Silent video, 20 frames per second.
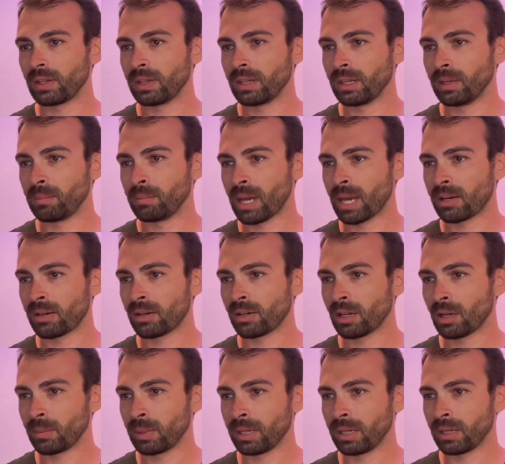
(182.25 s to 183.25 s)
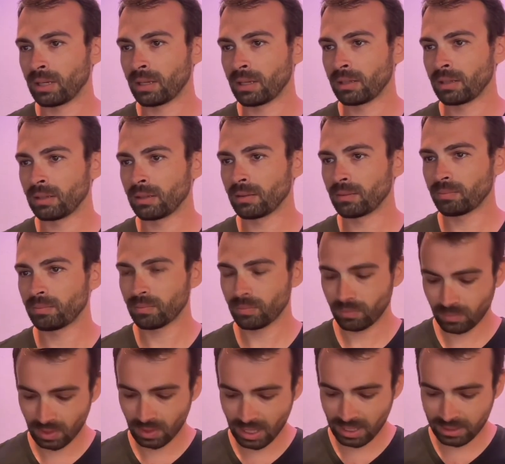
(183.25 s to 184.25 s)
the banner coming in
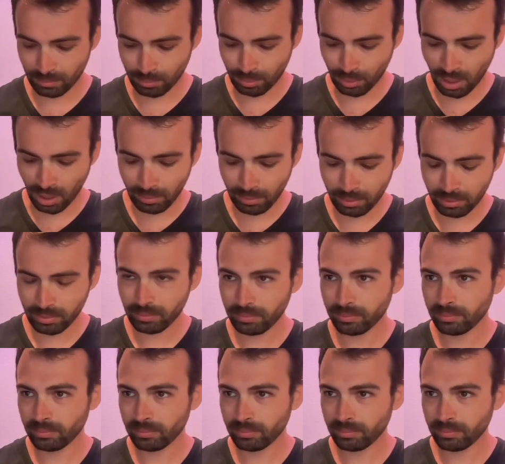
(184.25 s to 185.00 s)
as a prop.